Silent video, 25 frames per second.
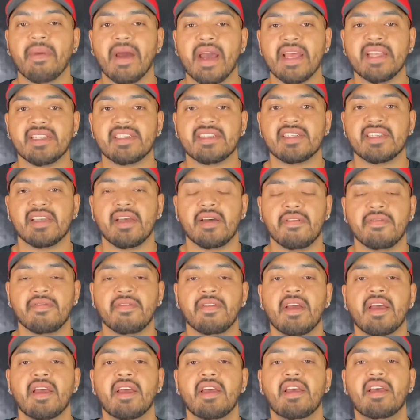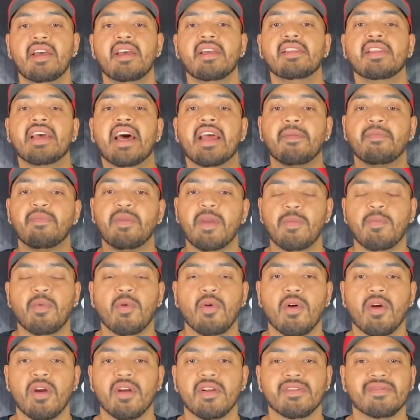by itself. A lot of
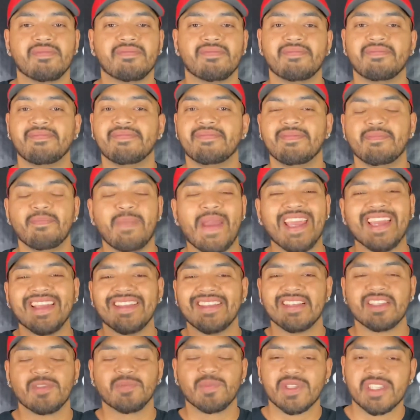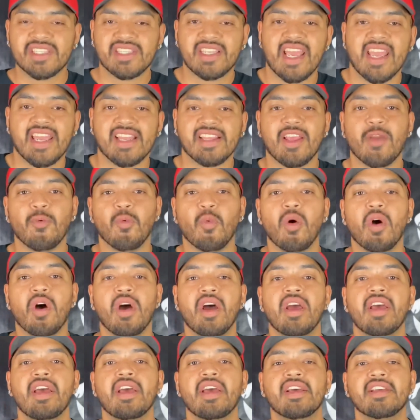people are making this mistake. They
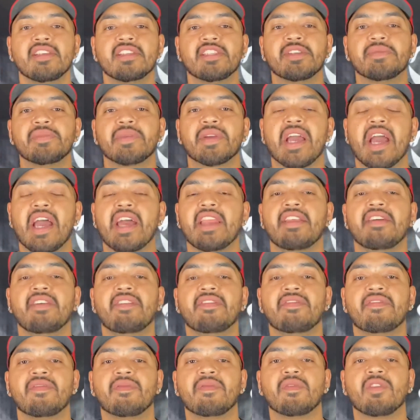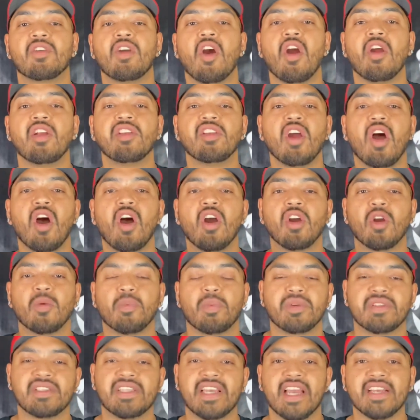want some kind of guard dog or
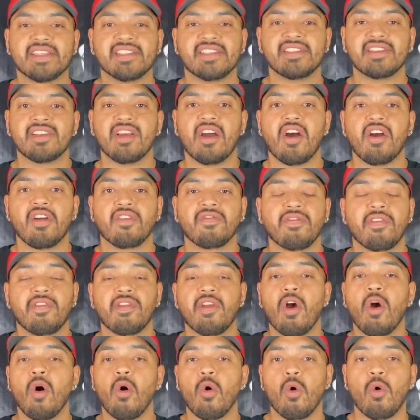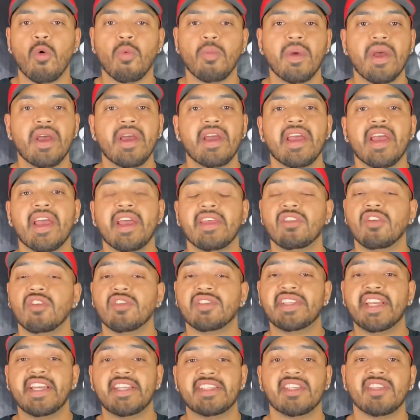protection dog for the home, and they're
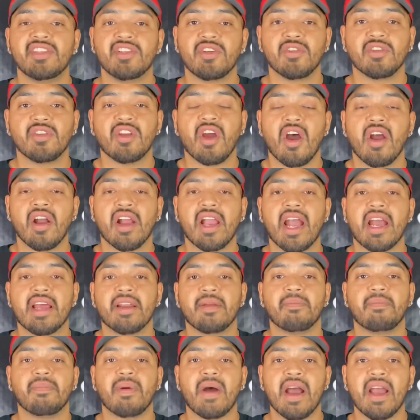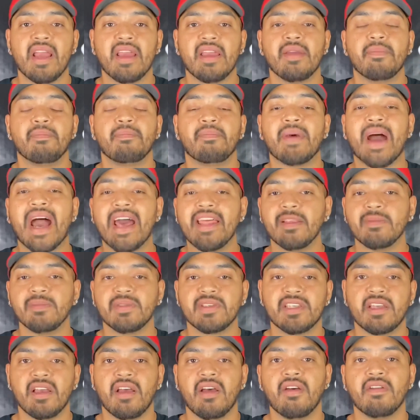teaching their dog how to bite by
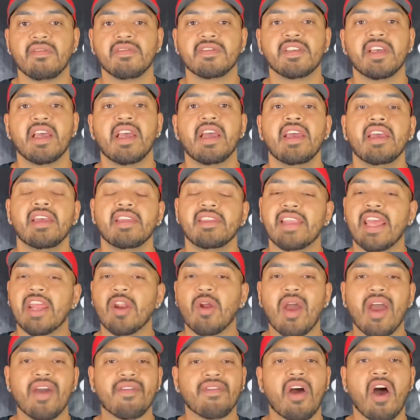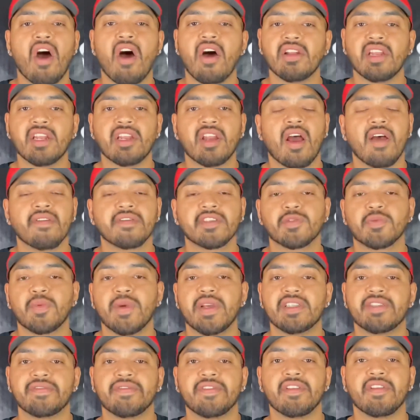themselves, and they don't have an on and off
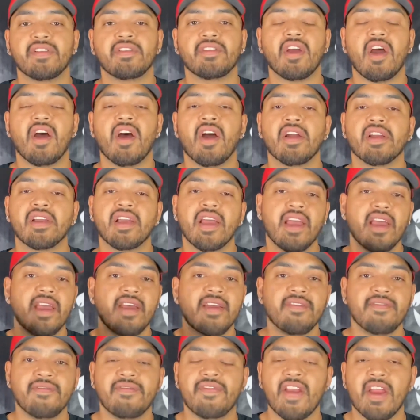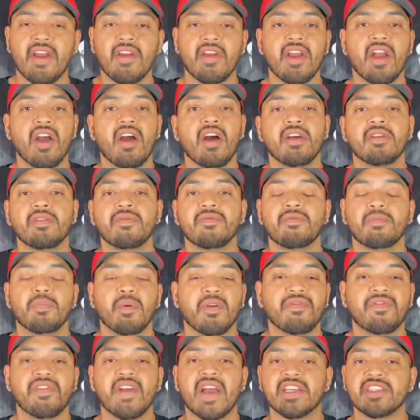switch for their dog. Very
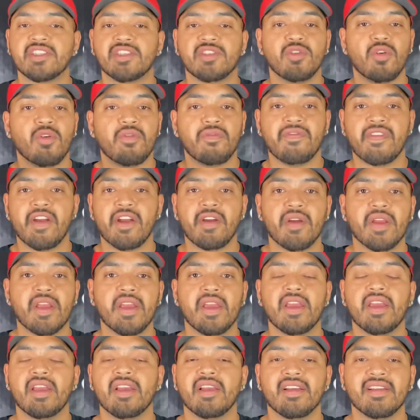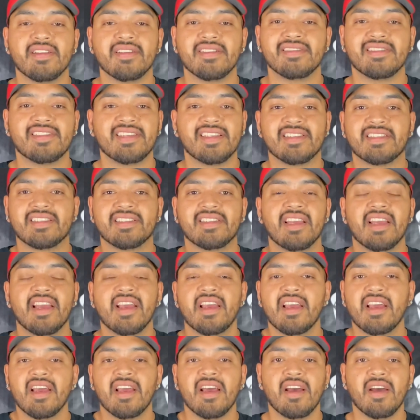unprofessional, very just
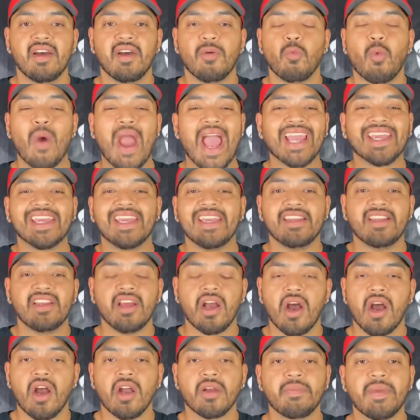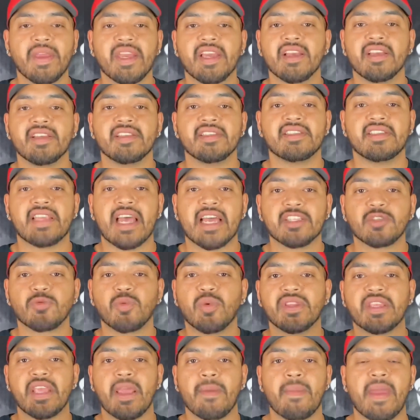a wacky dog, because that's
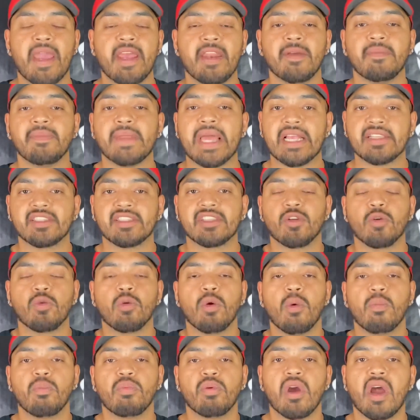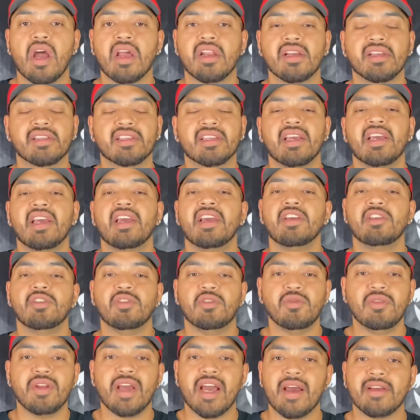what they made them. That's their own product.
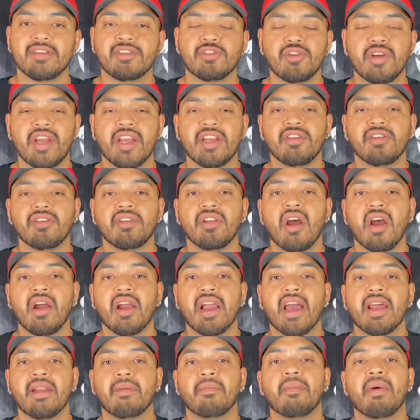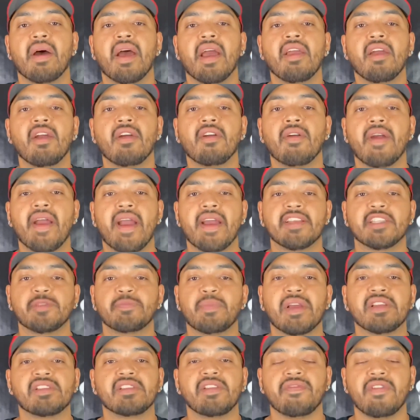Do not train your dog how to bite, all right?
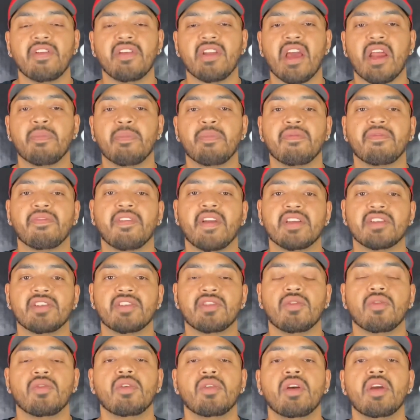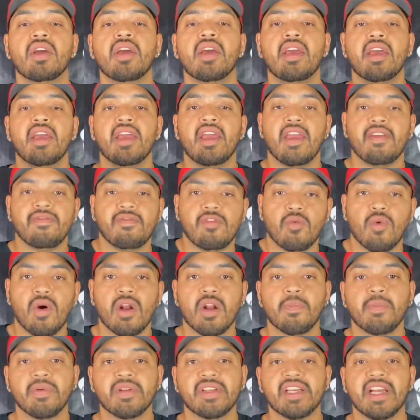Especially if you're not a professional. If you
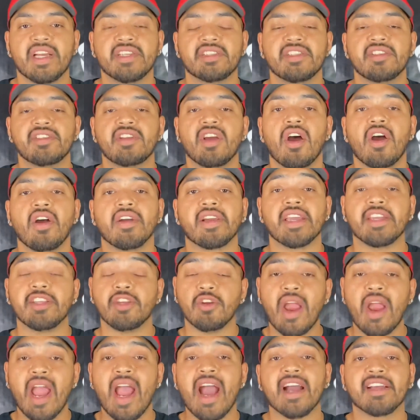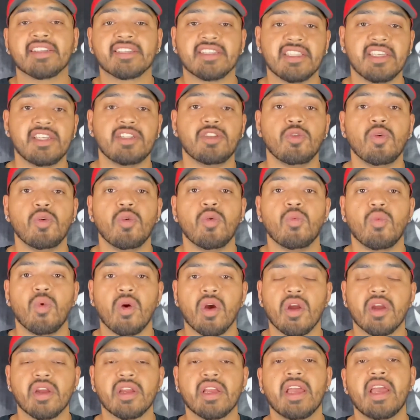want a protection dog and you're actually doing
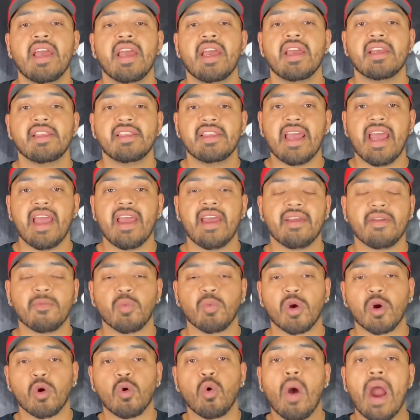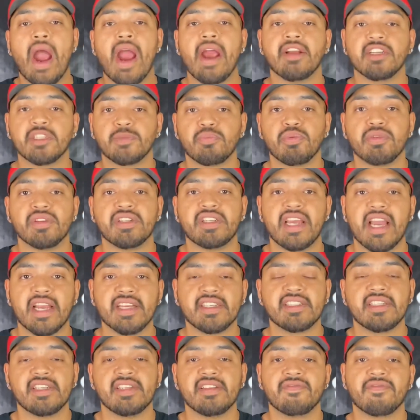work that requires
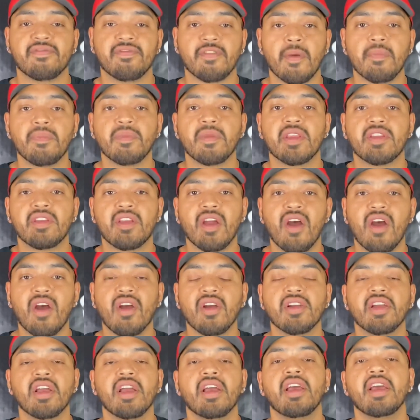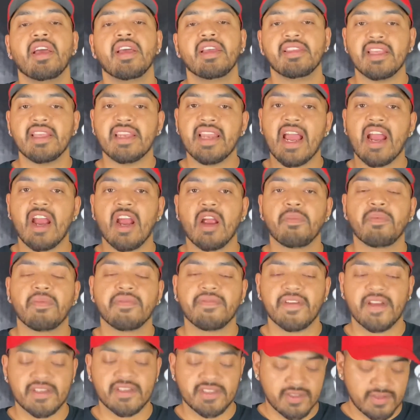protection from the dog, then hire a
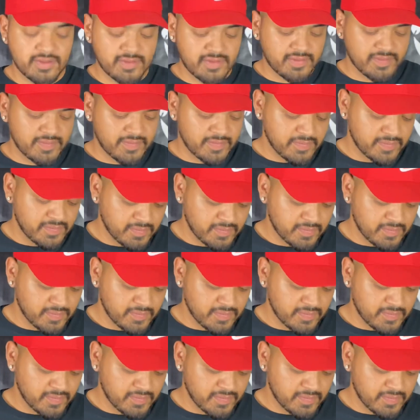professional.